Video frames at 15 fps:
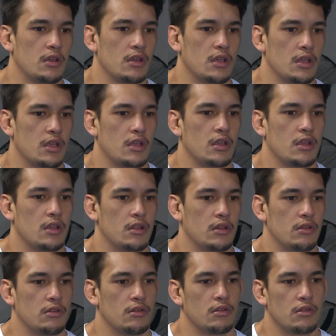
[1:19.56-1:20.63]

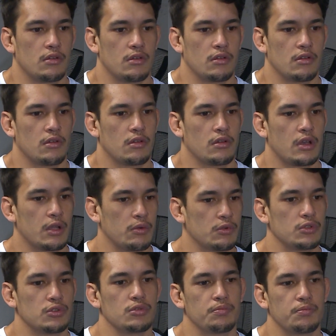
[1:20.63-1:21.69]
And I
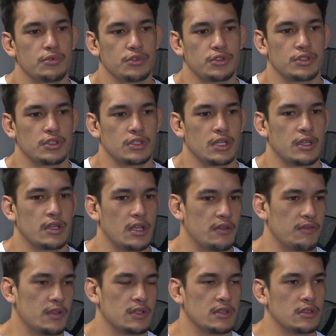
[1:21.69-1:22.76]
want to push and
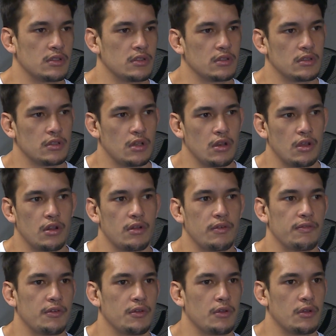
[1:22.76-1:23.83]
having a lot
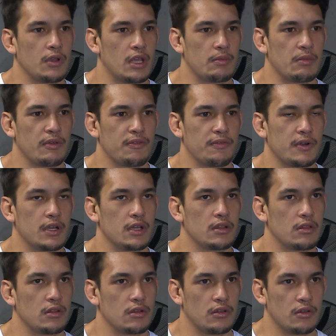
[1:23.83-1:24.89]
of MMA
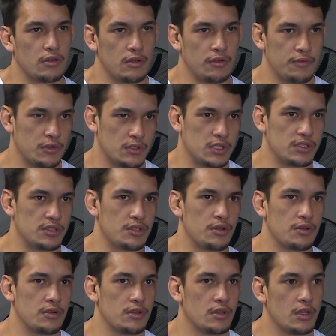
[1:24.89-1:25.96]
fight for this
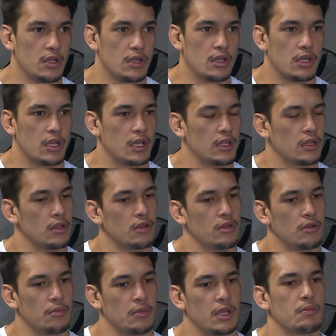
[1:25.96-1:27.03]
year and
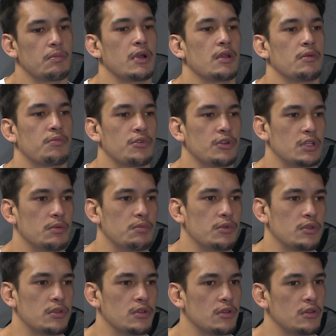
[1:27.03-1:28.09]
make my pro
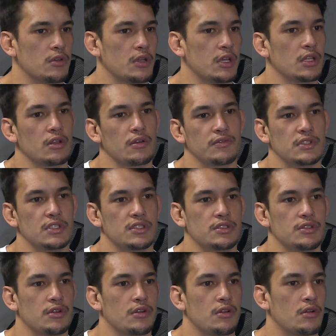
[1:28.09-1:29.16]
debut end of this
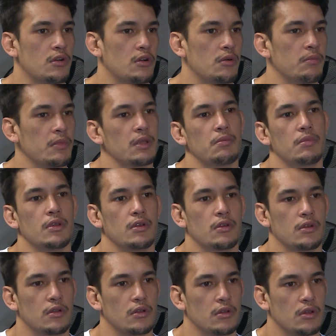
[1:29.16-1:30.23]
year or
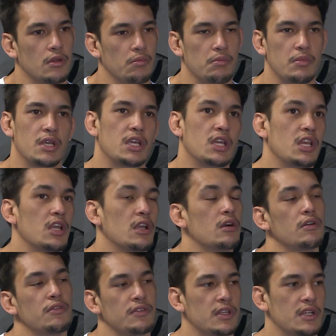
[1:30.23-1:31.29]
maybe beginning
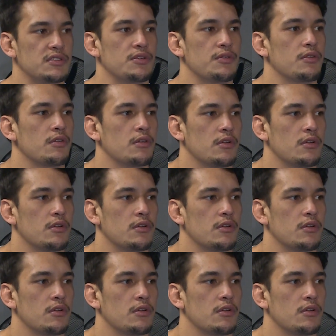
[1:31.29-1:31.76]
of next year.